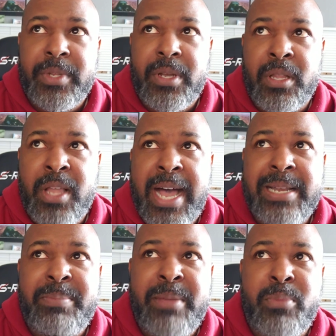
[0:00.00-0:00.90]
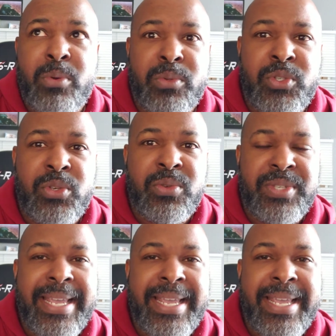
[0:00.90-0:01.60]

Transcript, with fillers: a lot of people choose